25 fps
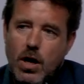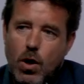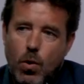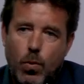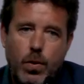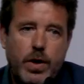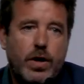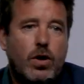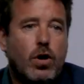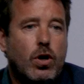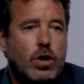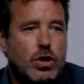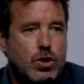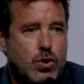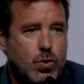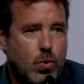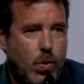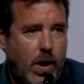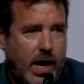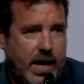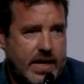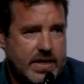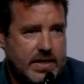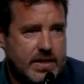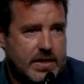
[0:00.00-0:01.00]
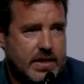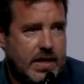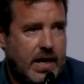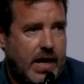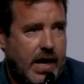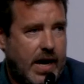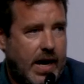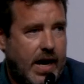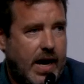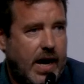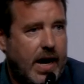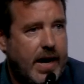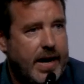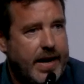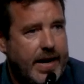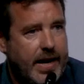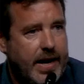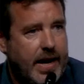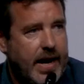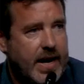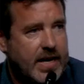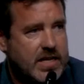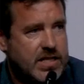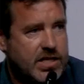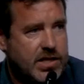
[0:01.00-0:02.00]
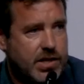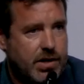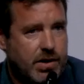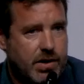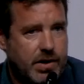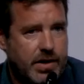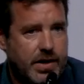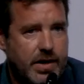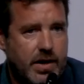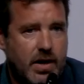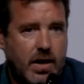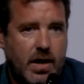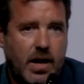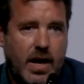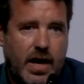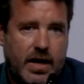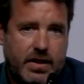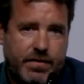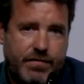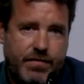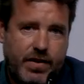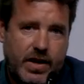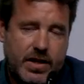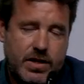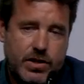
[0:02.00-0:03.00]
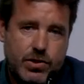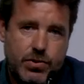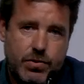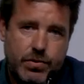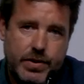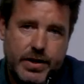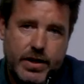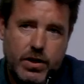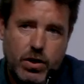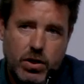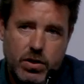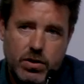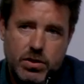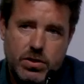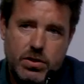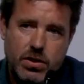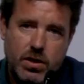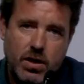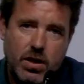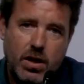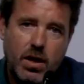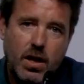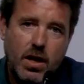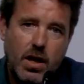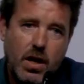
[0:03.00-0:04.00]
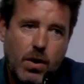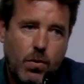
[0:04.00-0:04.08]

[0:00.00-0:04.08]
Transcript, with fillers: we're going to ask an external advisory council.